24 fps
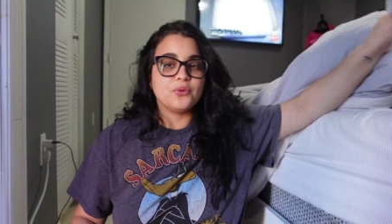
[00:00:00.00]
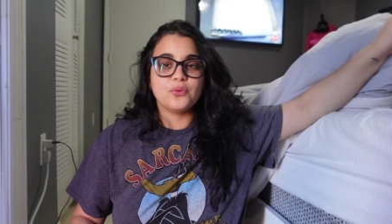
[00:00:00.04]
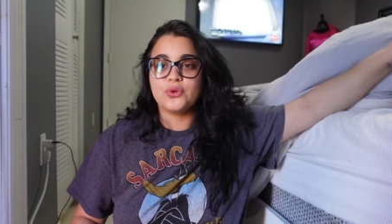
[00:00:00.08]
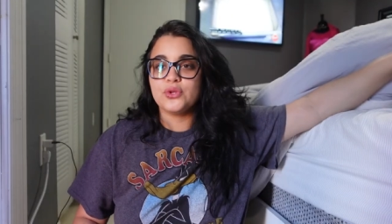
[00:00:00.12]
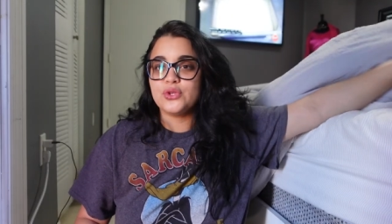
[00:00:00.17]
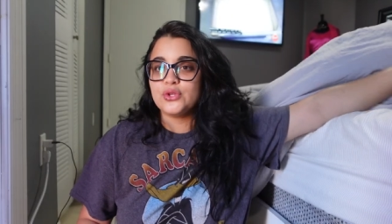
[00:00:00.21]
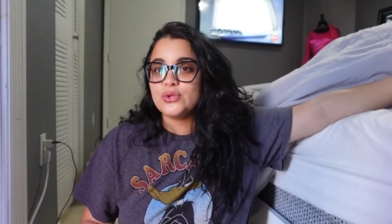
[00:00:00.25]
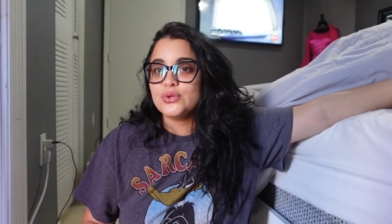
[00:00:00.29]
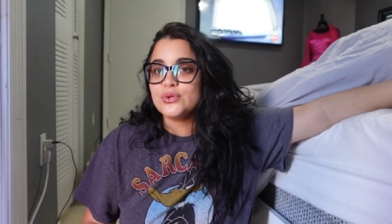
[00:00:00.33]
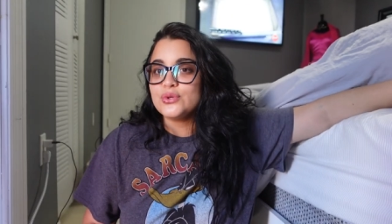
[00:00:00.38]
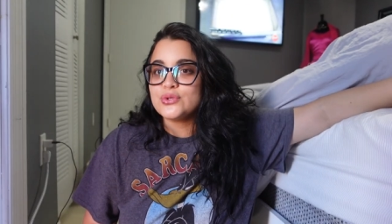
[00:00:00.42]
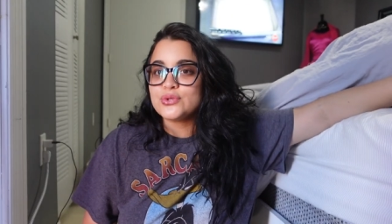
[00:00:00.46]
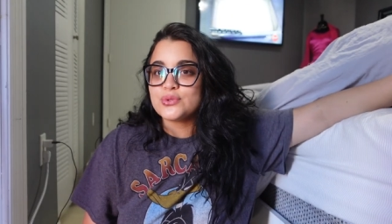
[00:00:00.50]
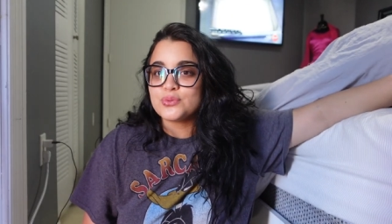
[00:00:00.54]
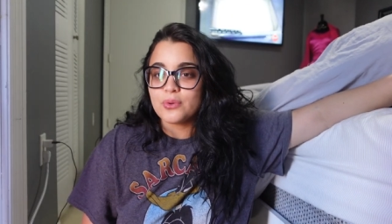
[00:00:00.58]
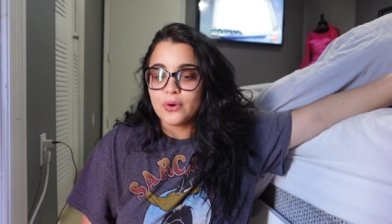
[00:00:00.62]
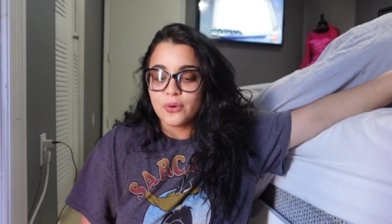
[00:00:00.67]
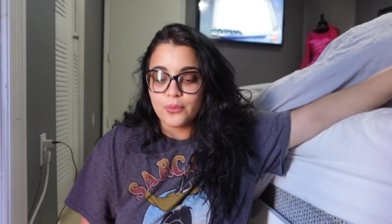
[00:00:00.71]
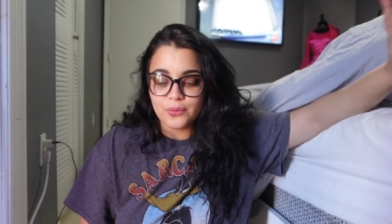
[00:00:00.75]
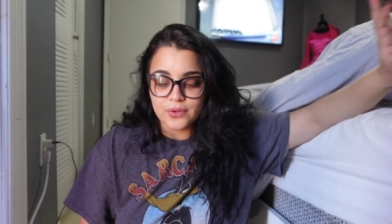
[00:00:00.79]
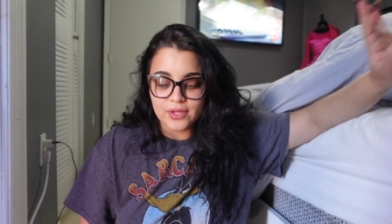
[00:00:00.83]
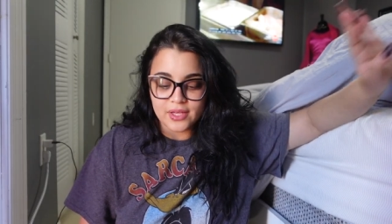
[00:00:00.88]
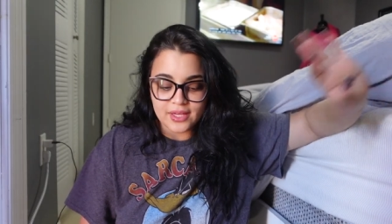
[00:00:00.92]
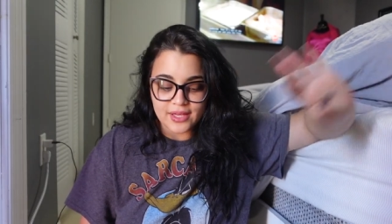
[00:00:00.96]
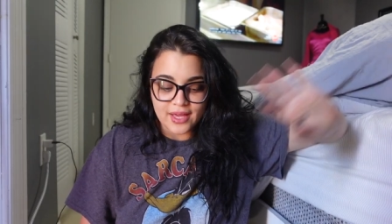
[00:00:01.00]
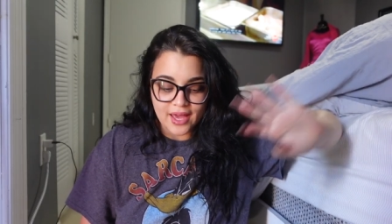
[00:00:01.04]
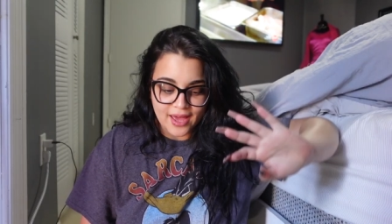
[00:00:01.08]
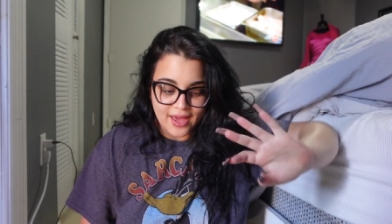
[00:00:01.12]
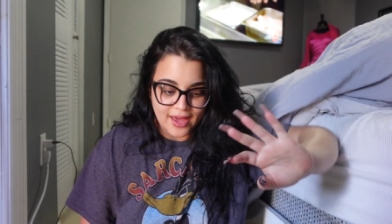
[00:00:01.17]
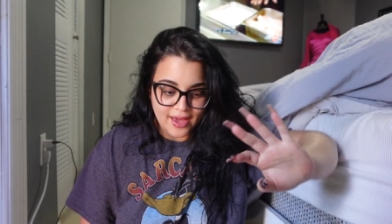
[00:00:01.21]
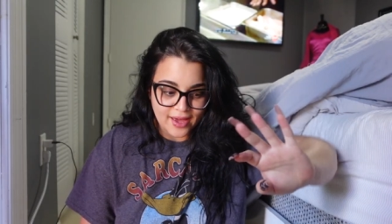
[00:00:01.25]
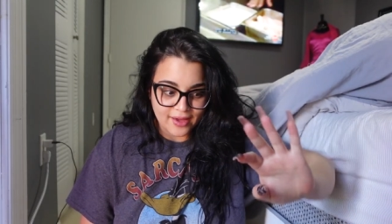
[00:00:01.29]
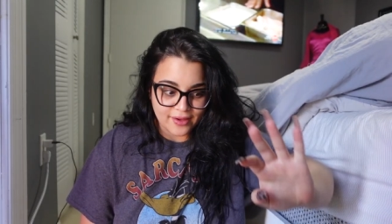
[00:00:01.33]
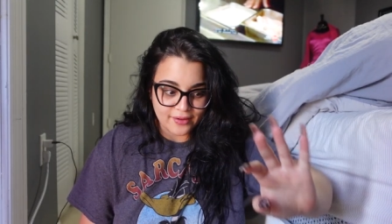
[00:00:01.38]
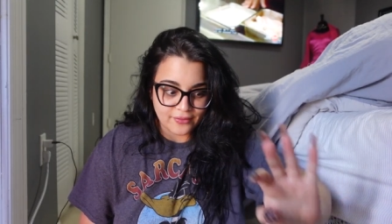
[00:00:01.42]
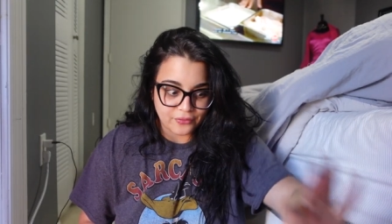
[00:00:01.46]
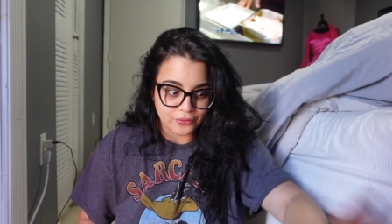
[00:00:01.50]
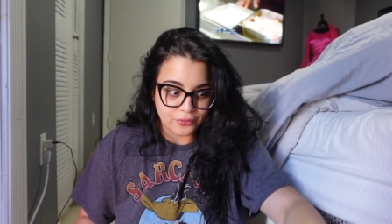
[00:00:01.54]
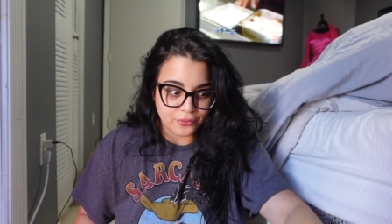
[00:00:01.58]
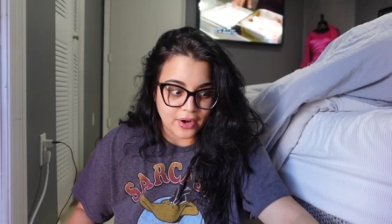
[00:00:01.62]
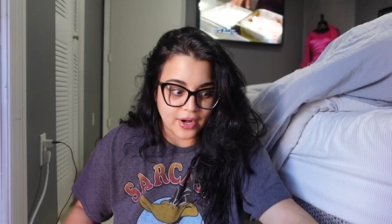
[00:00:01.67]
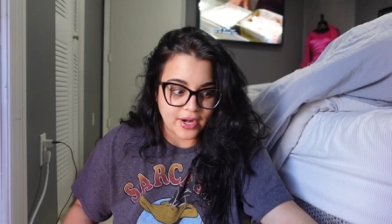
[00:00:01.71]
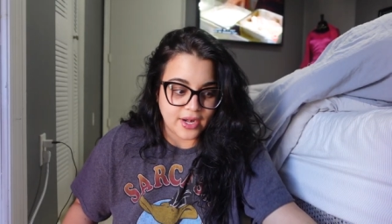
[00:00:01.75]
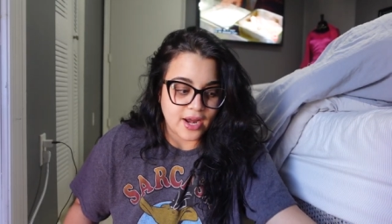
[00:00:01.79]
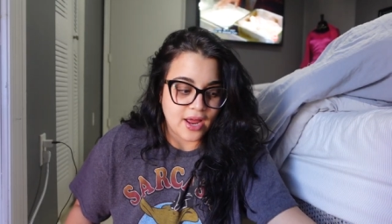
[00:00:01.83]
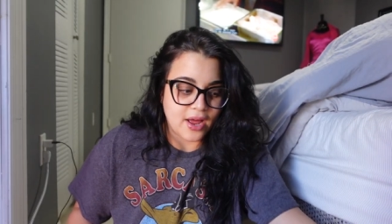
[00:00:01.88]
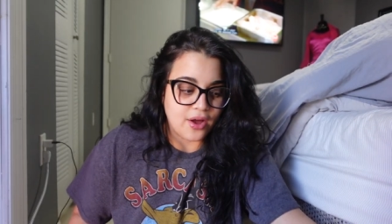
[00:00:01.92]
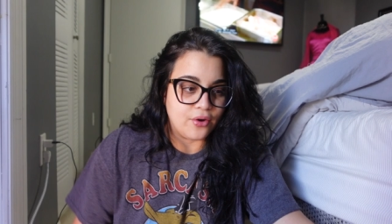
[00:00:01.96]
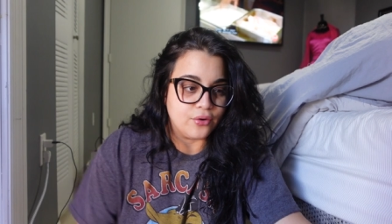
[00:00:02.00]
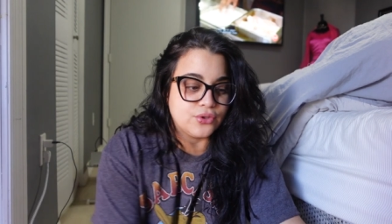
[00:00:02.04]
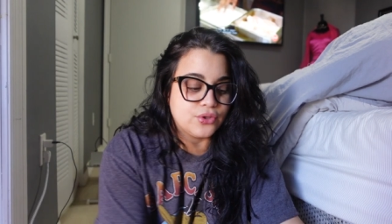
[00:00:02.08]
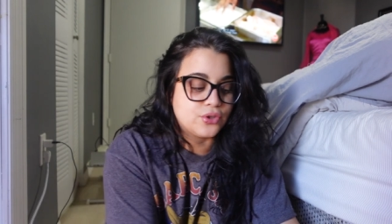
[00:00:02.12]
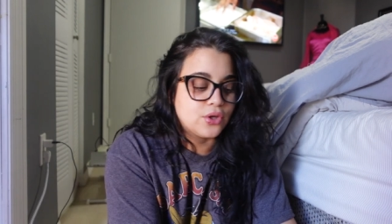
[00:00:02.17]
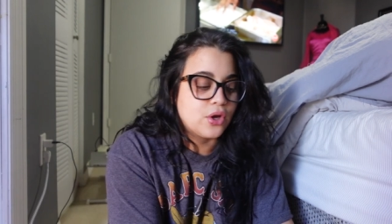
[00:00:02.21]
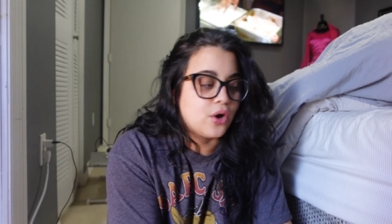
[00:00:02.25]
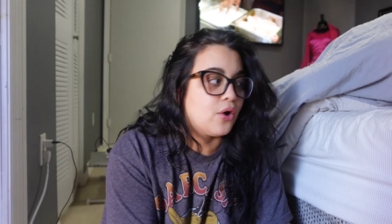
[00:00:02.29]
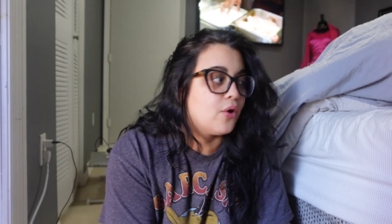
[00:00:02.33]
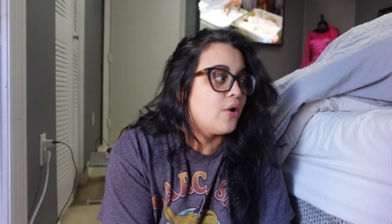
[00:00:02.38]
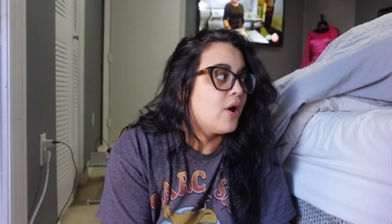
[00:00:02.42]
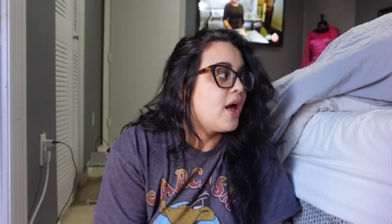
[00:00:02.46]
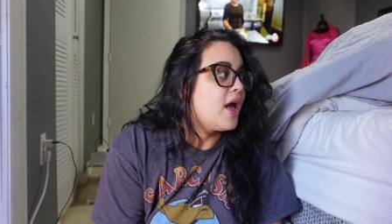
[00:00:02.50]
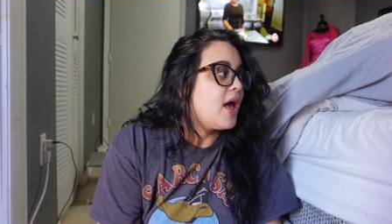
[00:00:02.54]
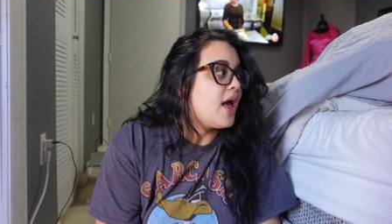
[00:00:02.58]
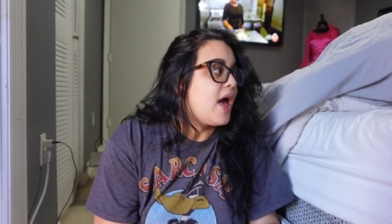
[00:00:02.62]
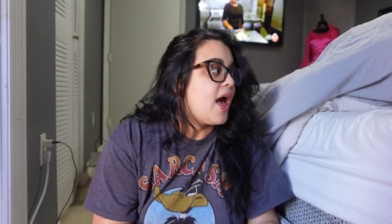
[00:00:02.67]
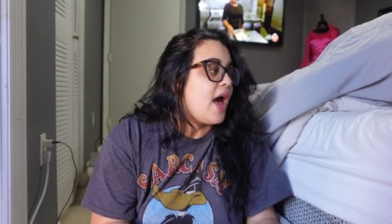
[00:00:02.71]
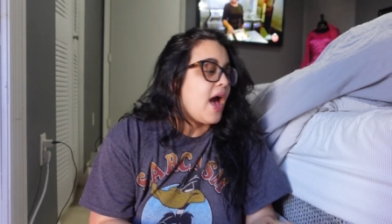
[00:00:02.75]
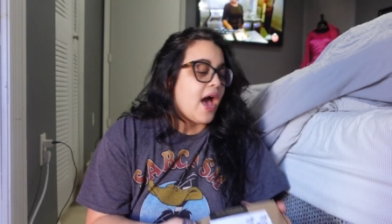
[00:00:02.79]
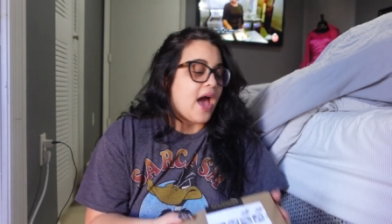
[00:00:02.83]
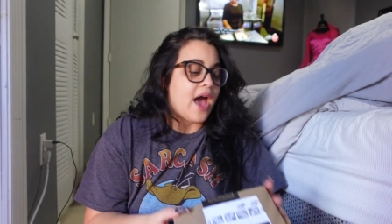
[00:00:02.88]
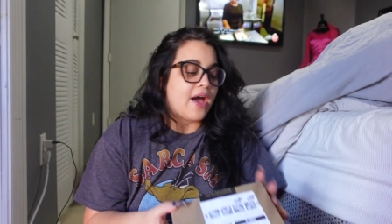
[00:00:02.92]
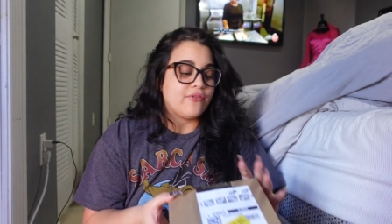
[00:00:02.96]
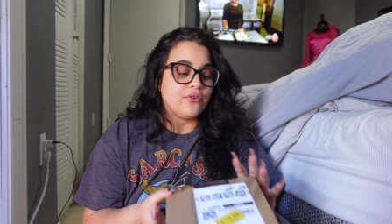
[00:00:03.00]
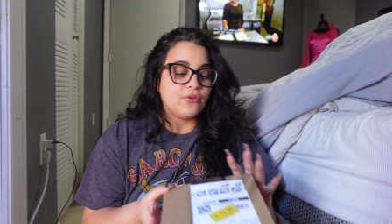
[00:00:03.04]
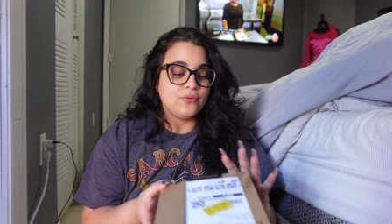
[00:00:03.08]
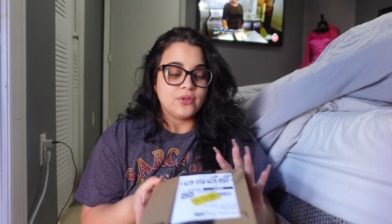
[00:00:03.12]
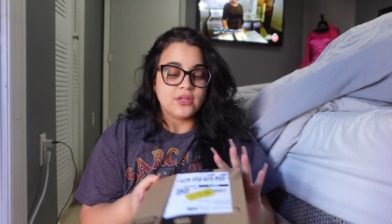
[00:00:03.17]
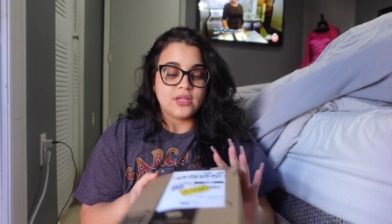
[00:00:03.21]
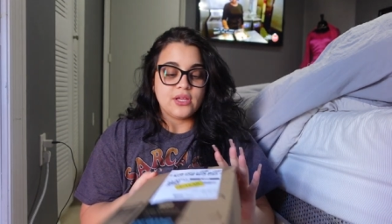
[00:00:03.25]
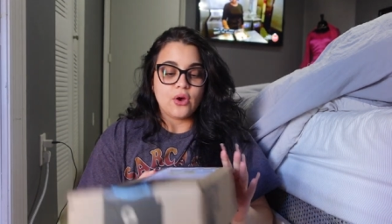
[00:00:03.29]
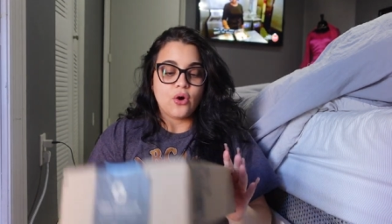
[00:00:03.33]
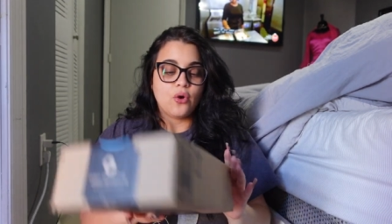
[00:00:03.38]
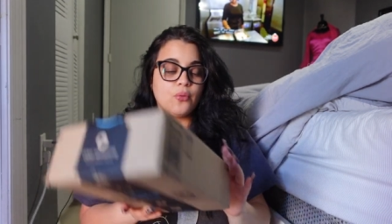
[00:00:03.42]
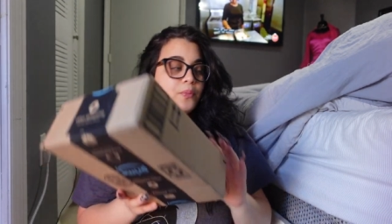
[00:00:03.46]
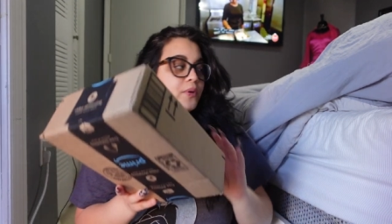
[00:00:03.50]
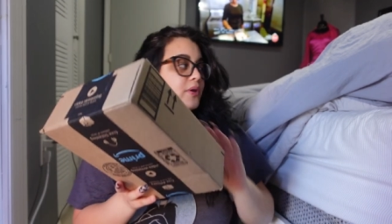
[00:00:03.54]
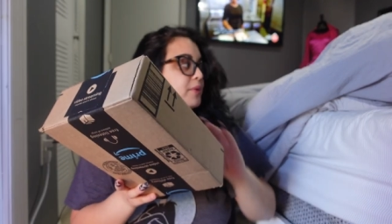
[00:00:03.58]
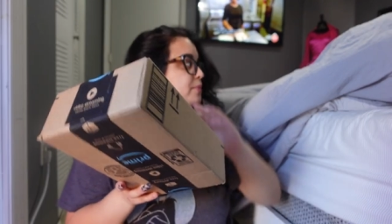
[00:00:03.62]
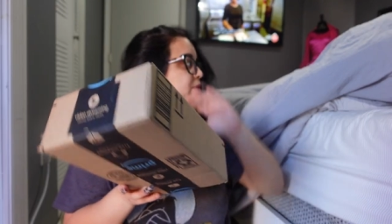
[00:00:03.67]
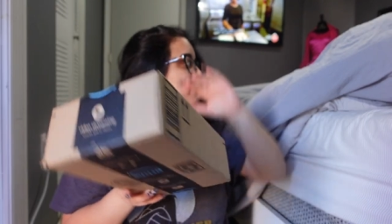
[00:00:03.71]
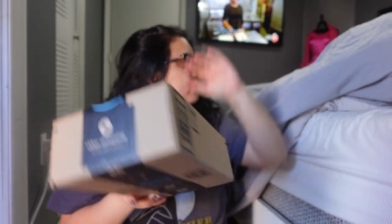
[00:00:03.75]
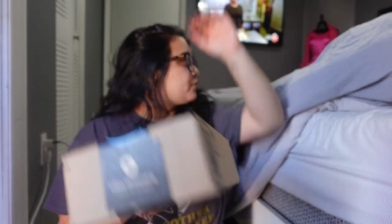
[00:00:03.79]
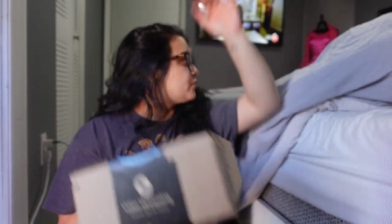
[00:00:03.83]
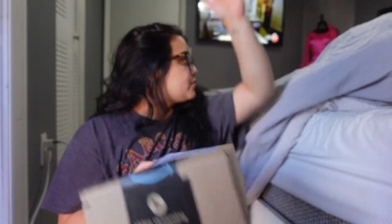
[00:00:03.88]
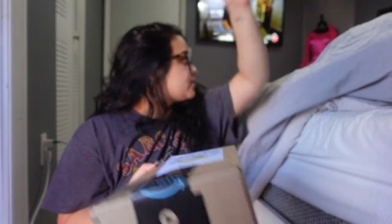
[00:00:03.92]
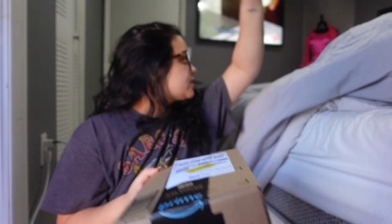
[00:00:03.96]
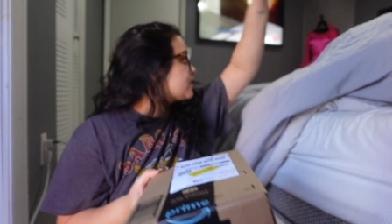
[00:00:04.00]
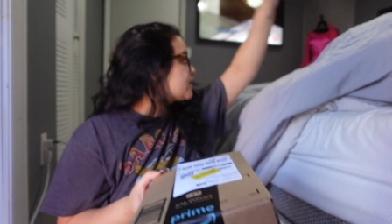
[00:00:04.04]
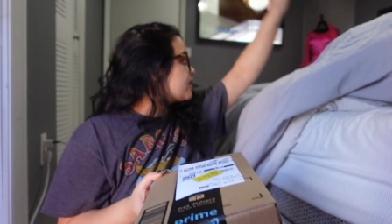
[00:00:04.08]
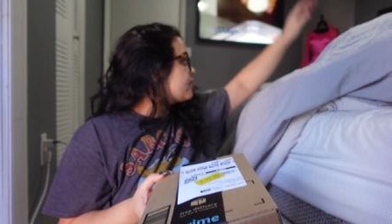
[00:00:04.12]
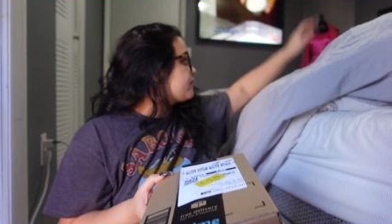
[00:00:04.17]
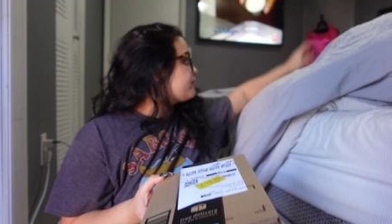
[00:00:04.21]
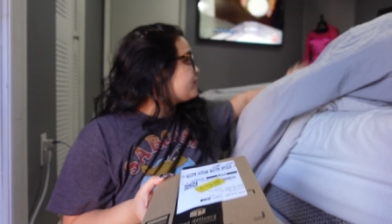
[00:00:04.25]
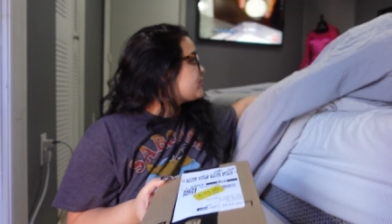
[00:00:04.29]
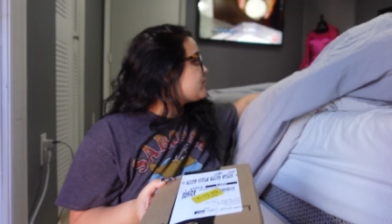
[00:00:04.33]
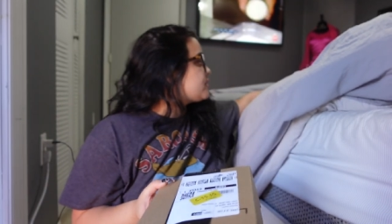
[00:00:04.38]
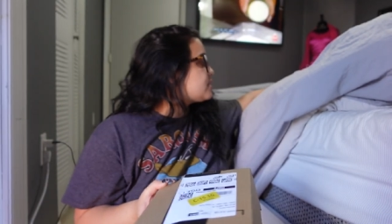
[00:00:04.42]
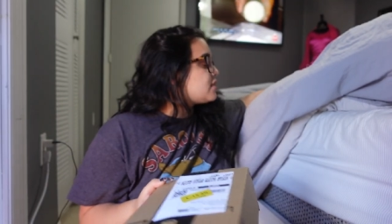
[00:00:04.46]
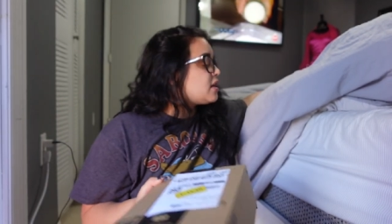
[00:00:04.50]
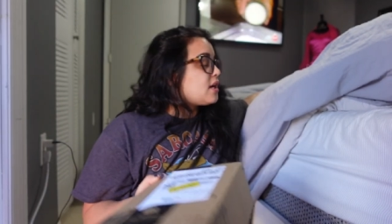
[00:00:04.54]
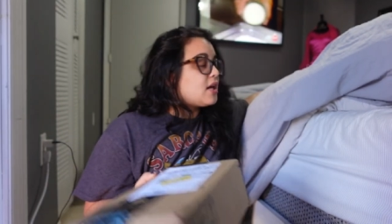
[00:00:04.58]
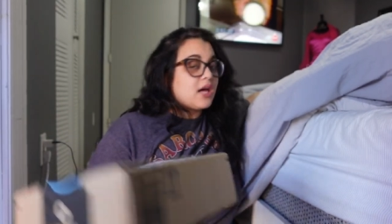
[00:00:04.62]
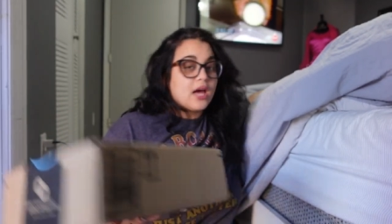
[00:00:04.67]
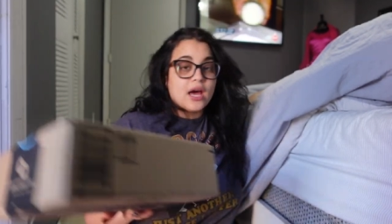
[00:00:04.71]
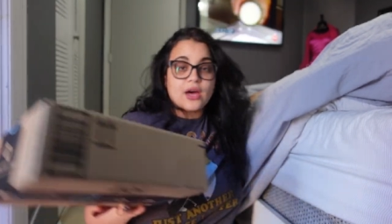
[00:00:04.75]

will use what we have right now. So I haven't really opened people's gifts.